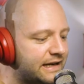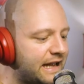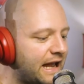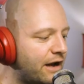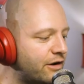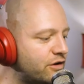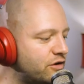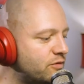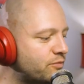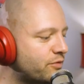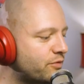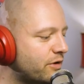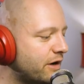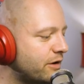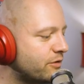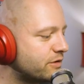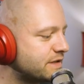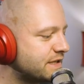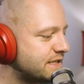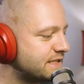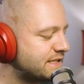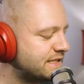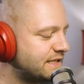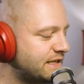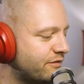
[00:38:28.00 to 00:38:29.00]
Like, how do you
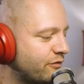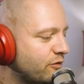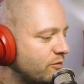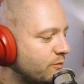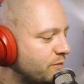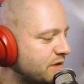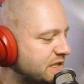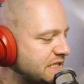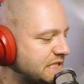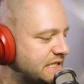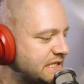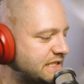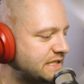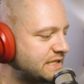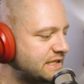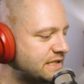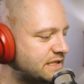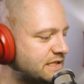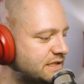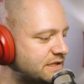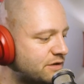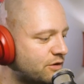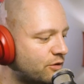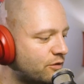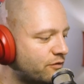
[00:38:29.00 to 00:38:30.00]
prioritize the different
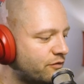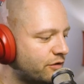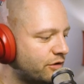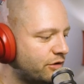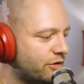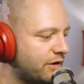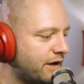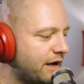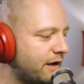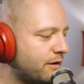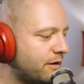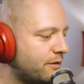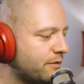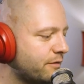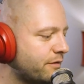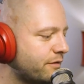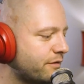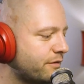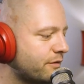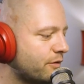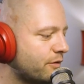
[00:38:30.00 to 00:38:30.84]
businesses over your health,